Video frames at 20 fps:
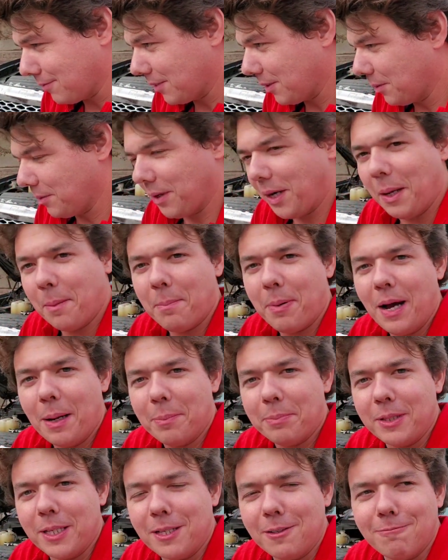when I
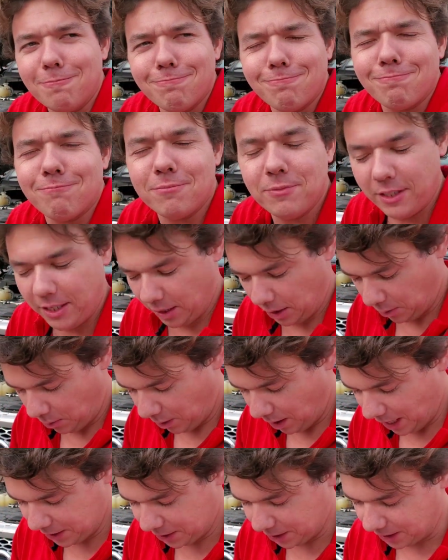popped it. You gotta
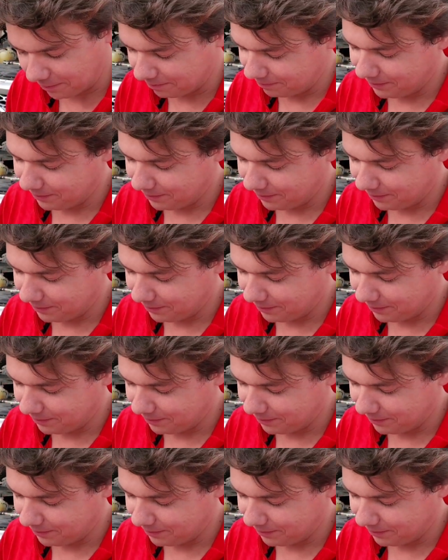watch it.